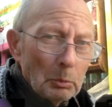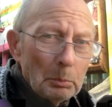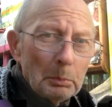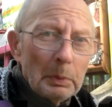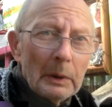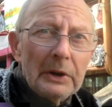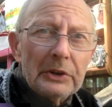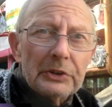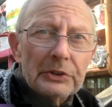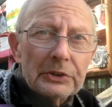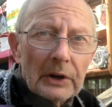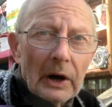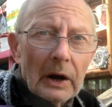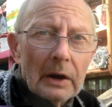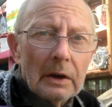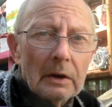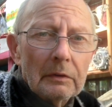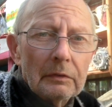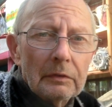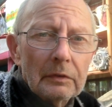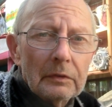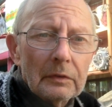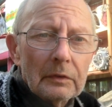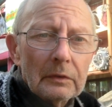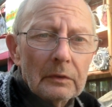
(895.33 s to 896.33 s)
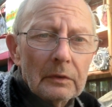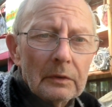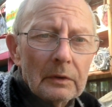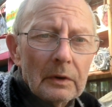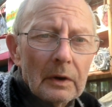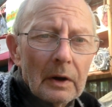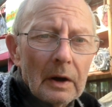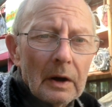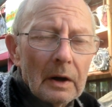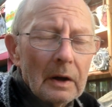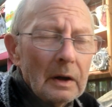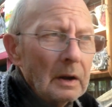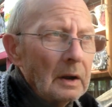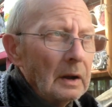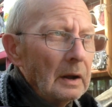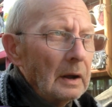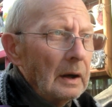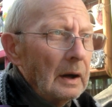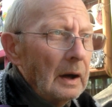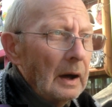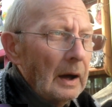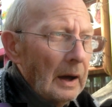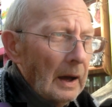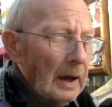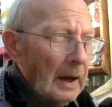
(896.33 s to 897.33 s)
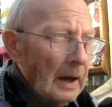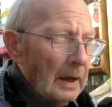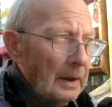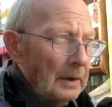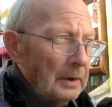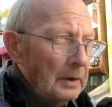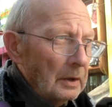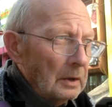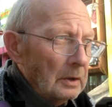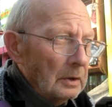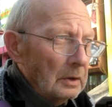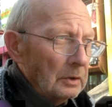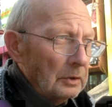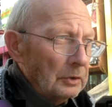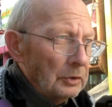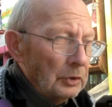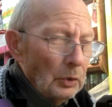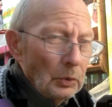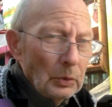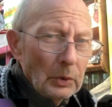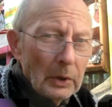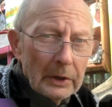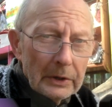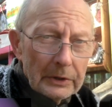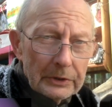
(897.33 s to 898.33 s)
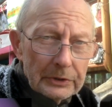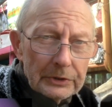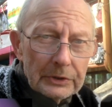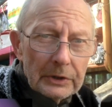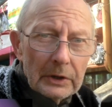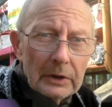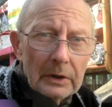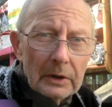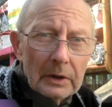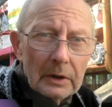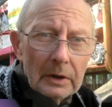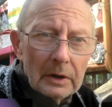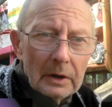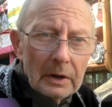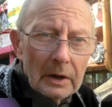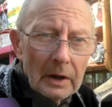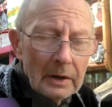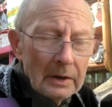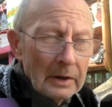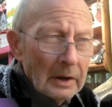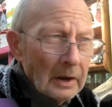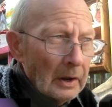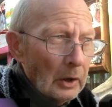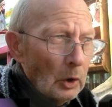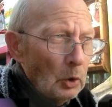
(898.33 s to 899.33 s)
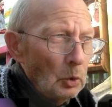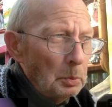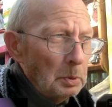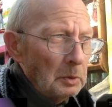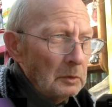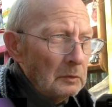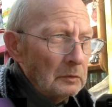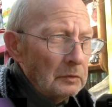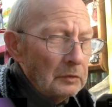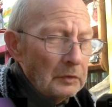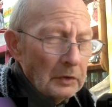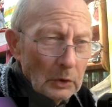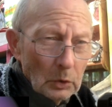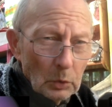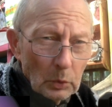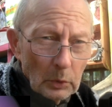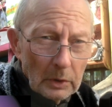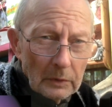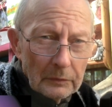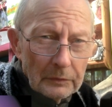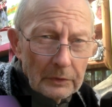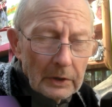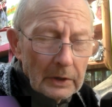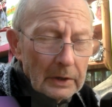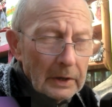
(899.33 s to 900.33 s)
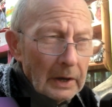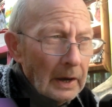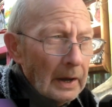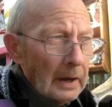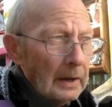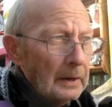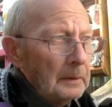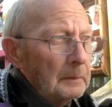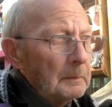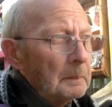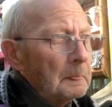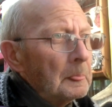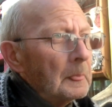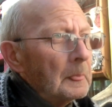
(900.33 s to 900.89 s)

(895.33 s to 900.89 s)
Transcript: be safe and do this in an open field if you can,